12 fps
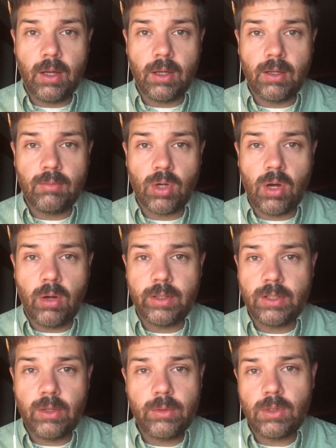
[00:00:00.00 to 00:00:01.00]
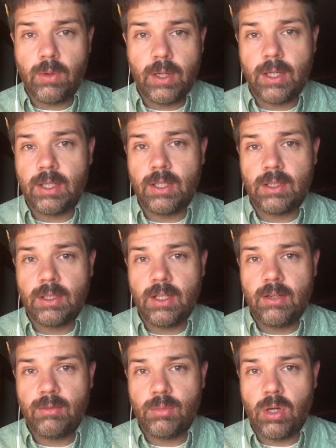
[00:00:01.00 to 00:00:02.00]
give them a call. And it's always a great idea just to
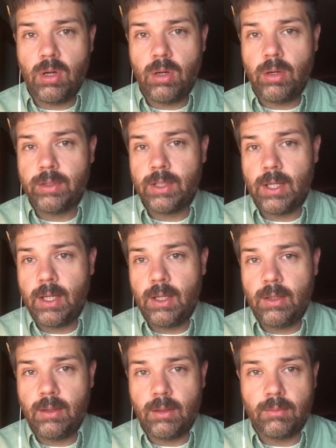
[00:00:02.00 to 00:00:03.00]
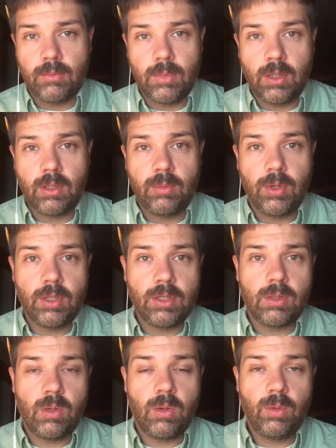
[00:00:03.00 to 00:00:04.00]
give them a call, say, hey, I'm looking to
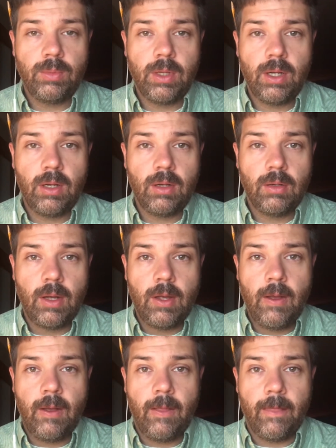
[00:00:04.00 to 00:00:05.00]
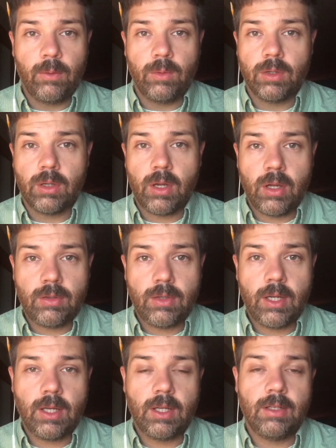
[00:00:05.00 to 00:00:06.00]
purchase a home there. We're in a
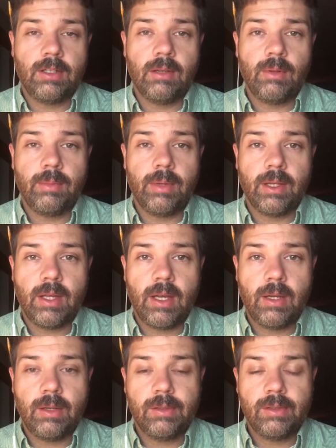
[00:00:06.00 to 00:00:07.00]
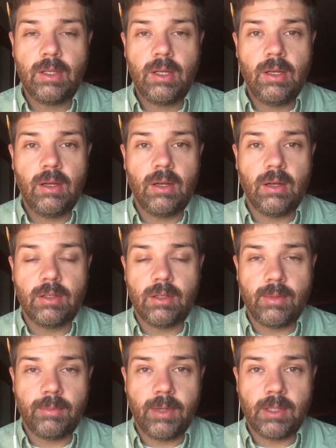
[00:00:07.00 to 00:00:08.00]
contract. Can you tell me about the house? Or tell
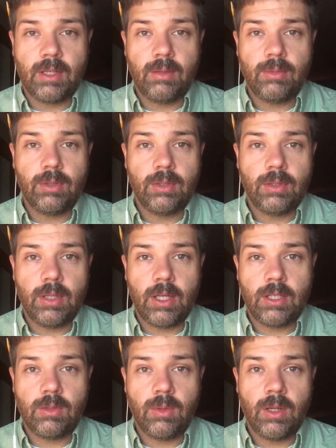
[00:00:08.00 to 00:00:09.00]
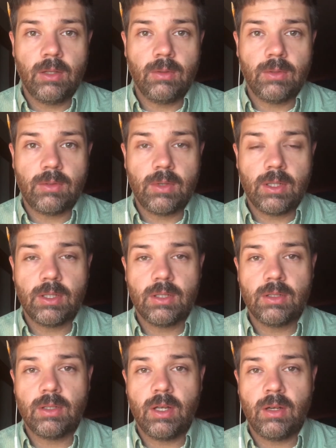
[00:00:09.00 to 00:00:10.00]
me about the neighborhood, the HOA, the
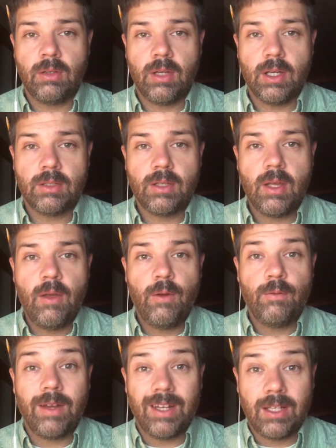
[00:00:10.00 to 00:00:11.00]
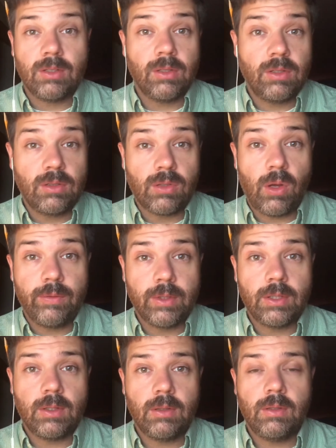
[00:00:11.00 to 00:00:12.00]
restrictions. How are you guys financially
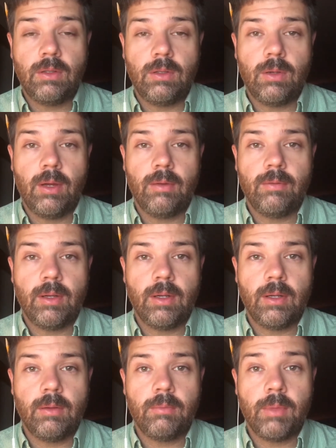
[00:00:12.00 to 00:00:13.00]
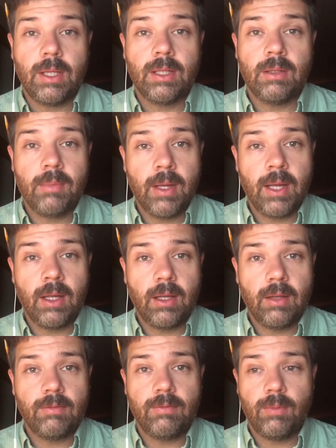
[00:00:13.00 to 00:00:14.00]
solvent? Do you have money in the bank
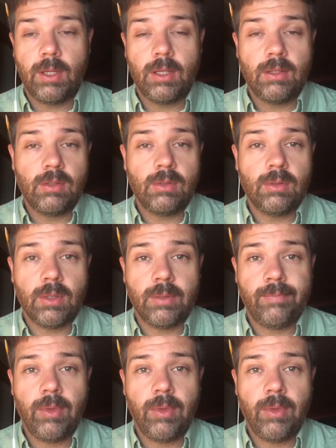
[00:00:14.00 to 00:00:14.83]
if we need to do a